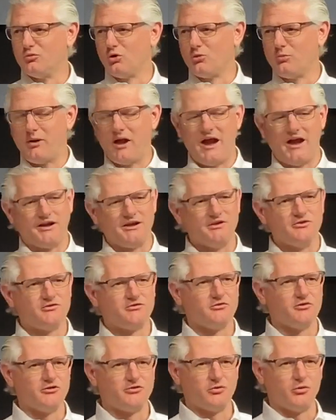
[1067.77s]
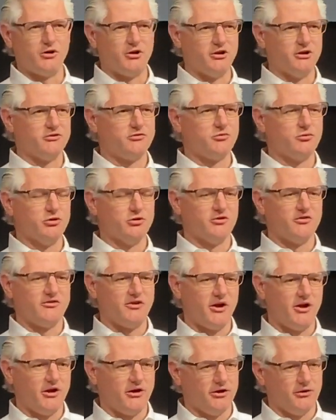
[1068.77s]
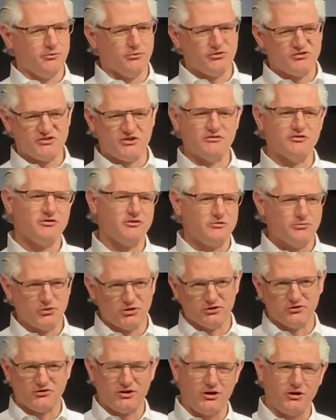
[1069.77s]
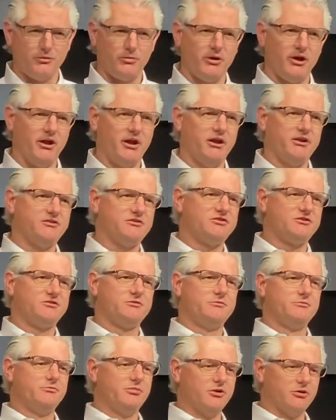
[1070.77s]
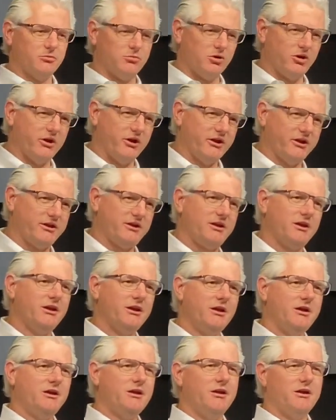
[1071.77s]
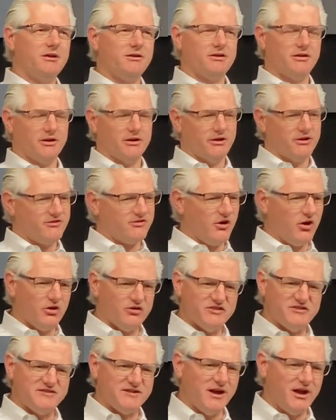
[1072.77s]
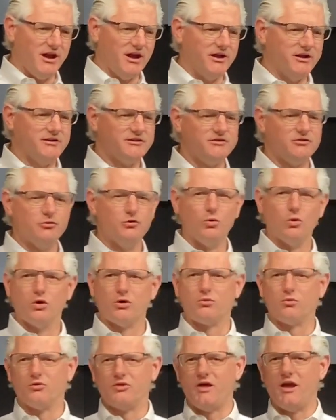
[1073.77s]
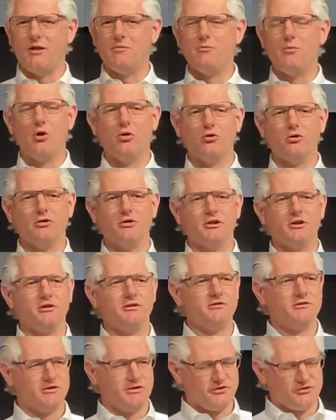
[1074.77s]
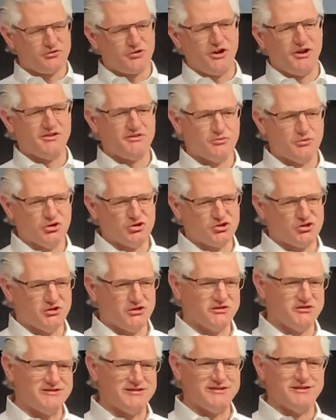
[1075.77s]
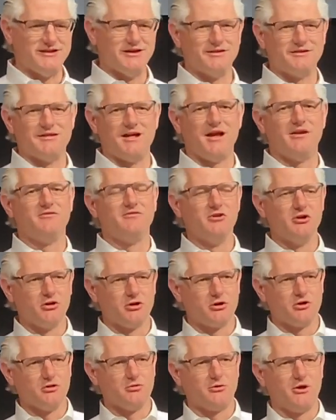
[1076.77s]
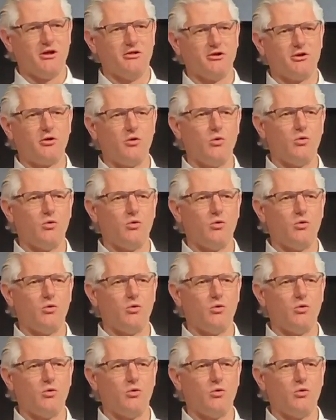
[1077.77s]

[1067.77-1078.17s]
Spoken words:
more package for the 20-inch wheel and tire, which gives us a bigger tire patch, bigger brake. Again, it's all designed to work with that motor to transmission to get that vehicle around the